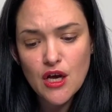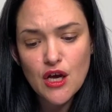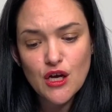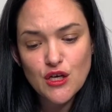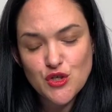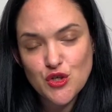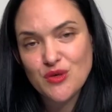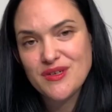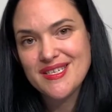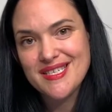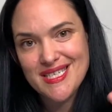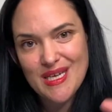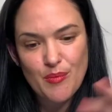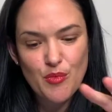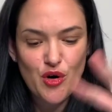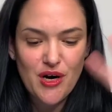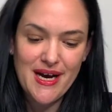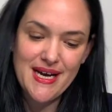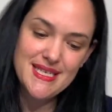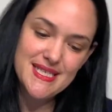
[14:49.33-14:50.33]
So to
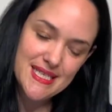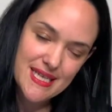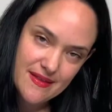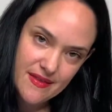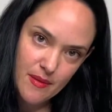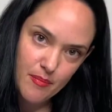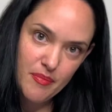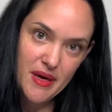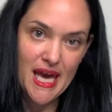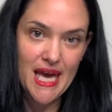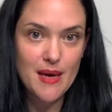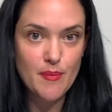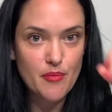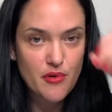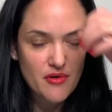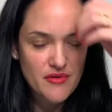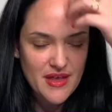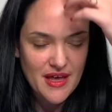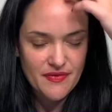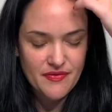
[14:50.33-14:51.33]
summarize the
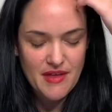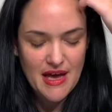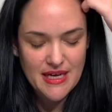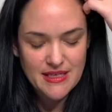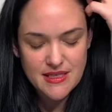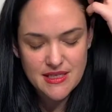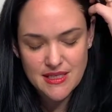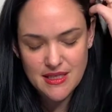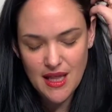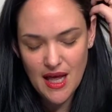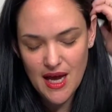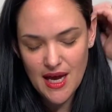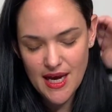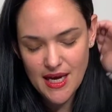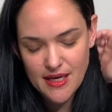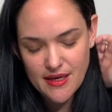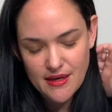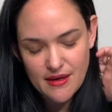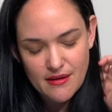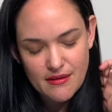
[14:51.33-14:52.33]
paper that last
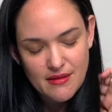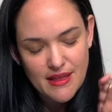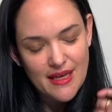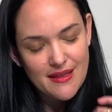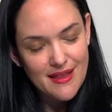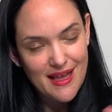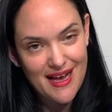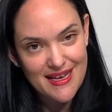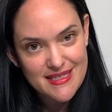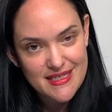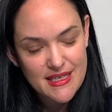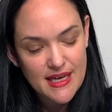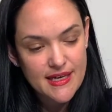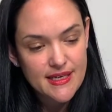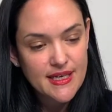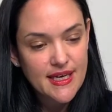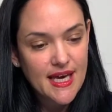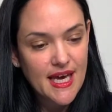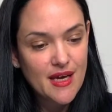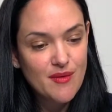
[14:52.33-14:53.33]

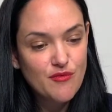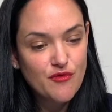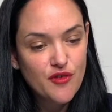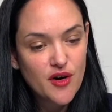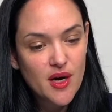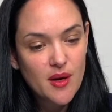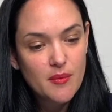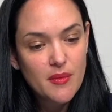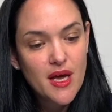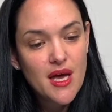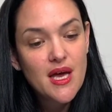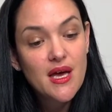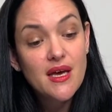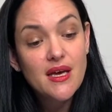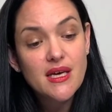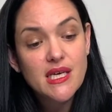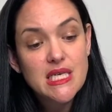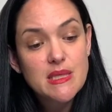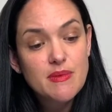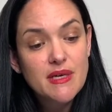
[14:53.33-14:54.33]
slide came from,
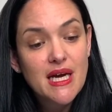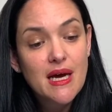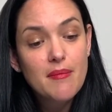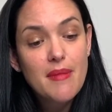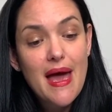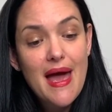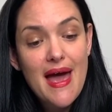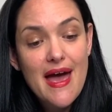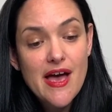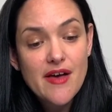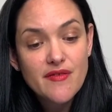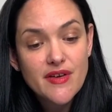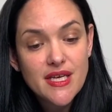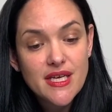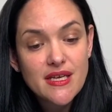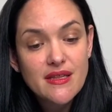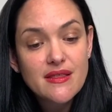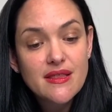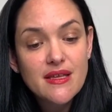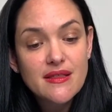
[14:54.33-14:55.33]
it has become
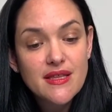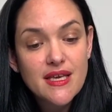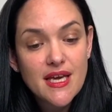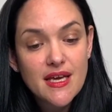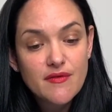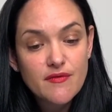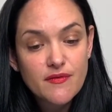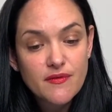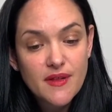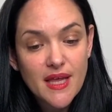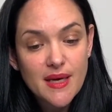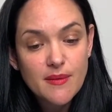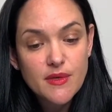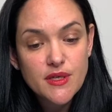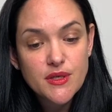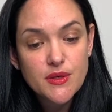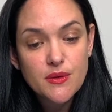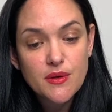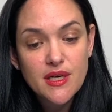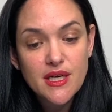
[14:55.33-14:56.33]
evident that the
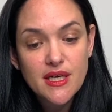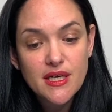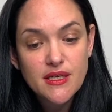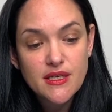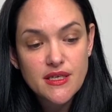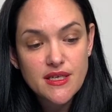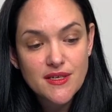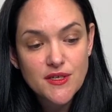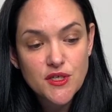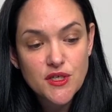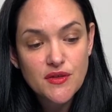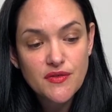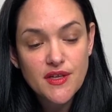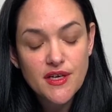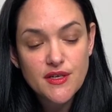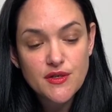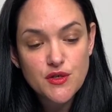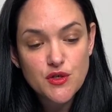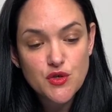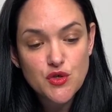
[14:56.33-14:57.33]
inflammatory condition that
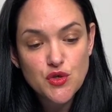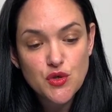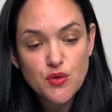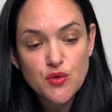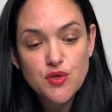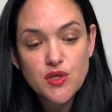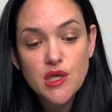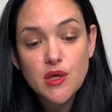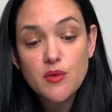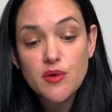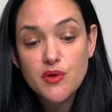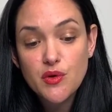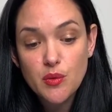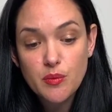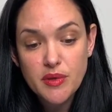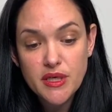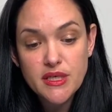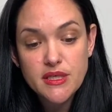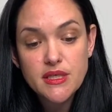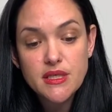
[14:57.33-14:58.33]
is associated with
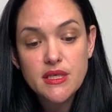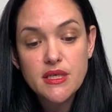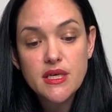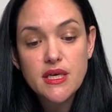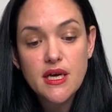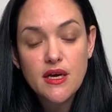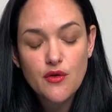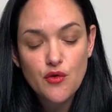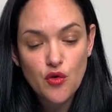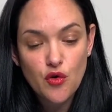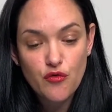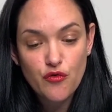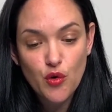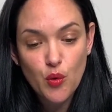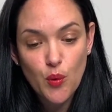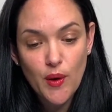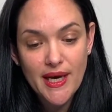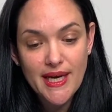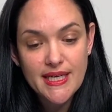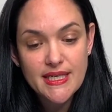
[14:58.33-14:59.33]
obesity and
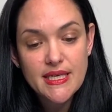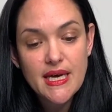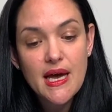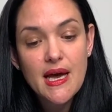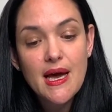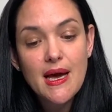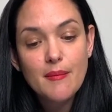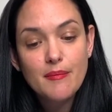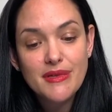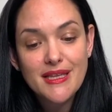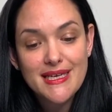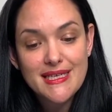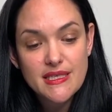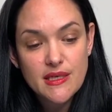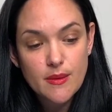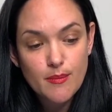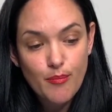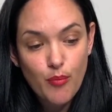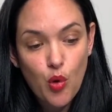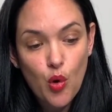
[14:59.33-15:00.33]
overweight plays an
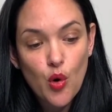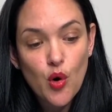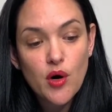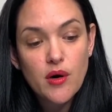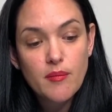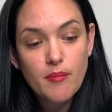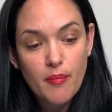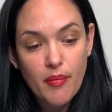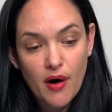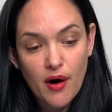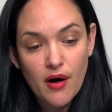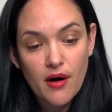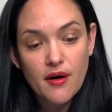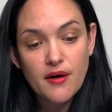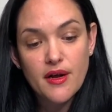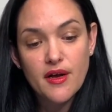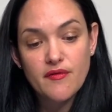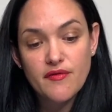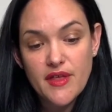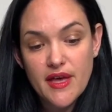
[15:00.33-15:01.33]
important
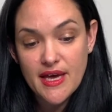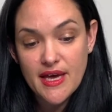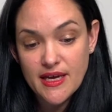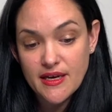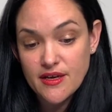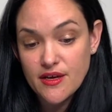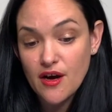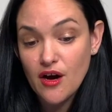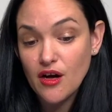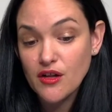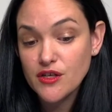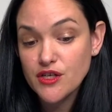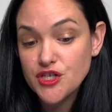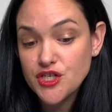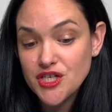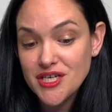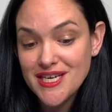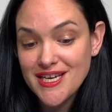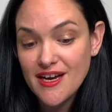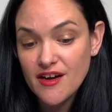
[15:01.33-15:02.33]
part of
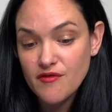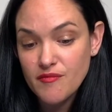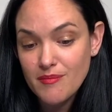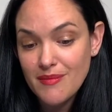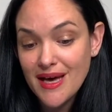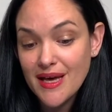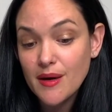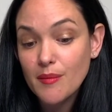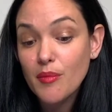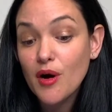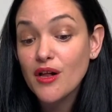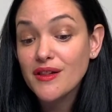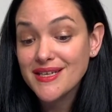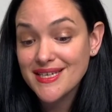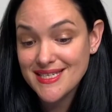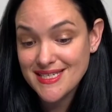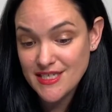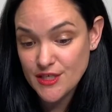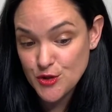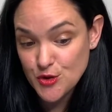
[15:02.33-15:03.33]
etiology of metabolic
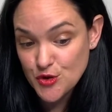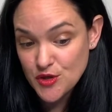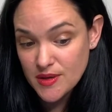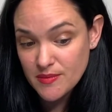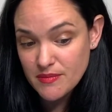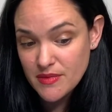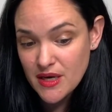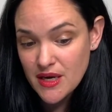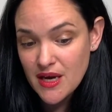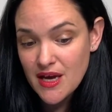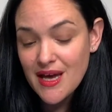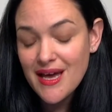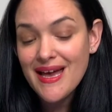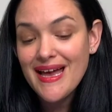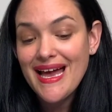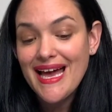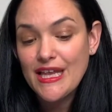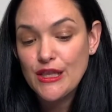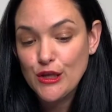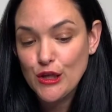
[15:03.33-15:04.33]
syndrome
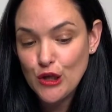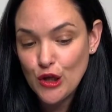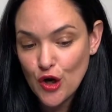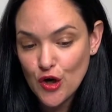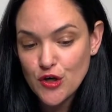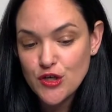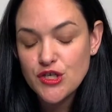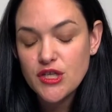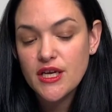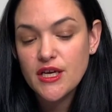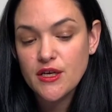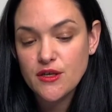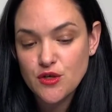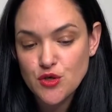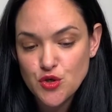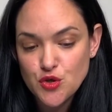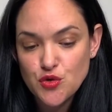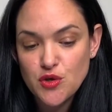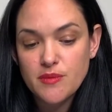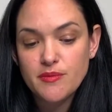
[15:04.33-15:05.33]
and largely
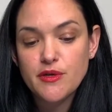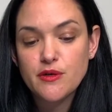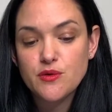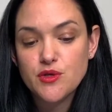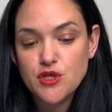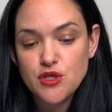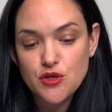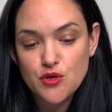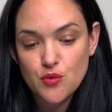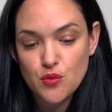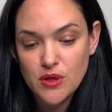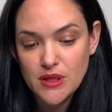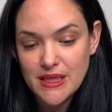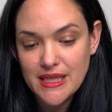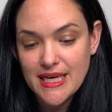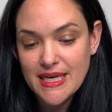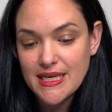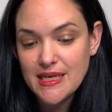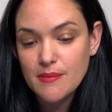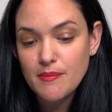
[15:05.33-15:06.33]
contributes to the
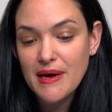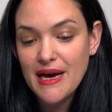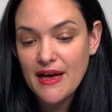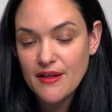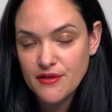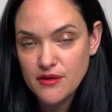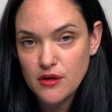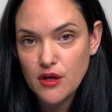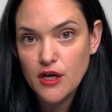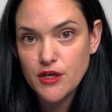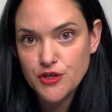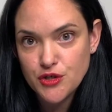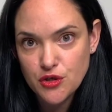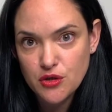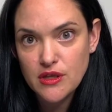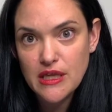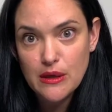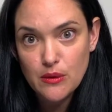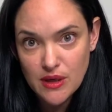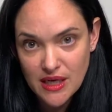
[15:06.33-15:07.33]
related
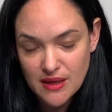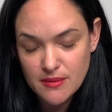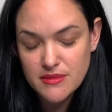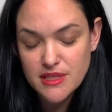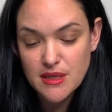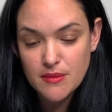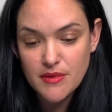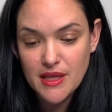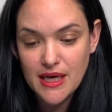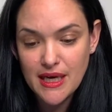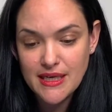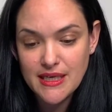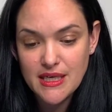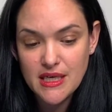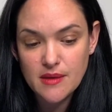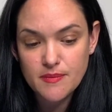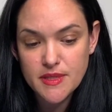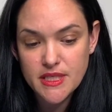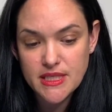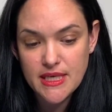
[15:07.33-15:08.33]
pathological outcomes, something I
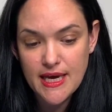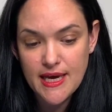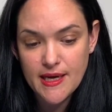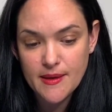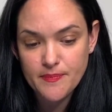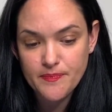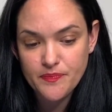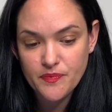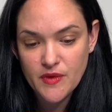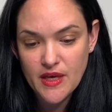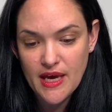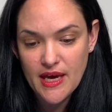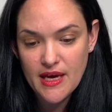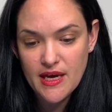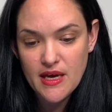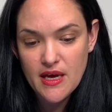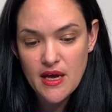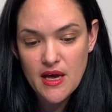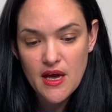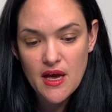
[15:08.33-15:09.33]
keep saying,
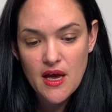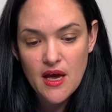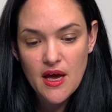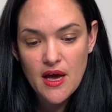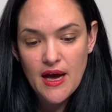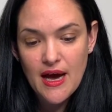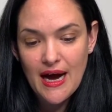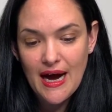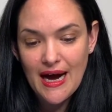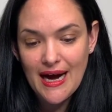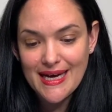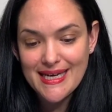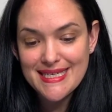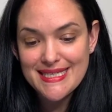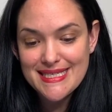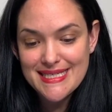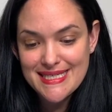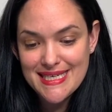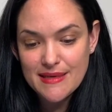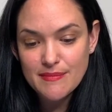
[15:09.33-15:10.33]
okay? It
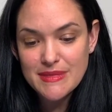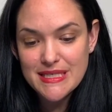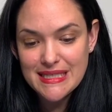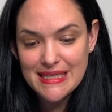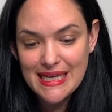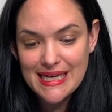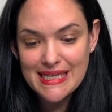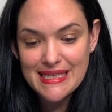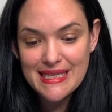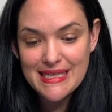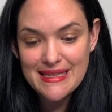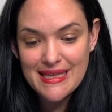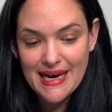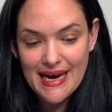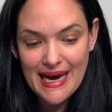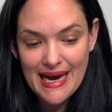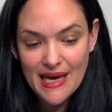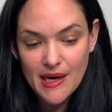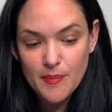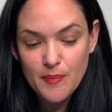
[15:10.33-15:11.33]
seems likely that
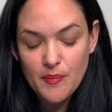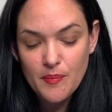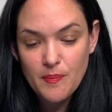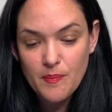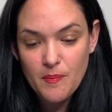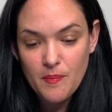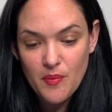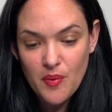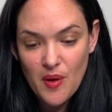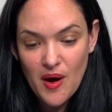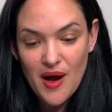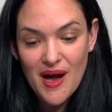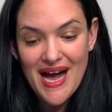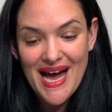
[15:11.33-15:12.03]
adipocyte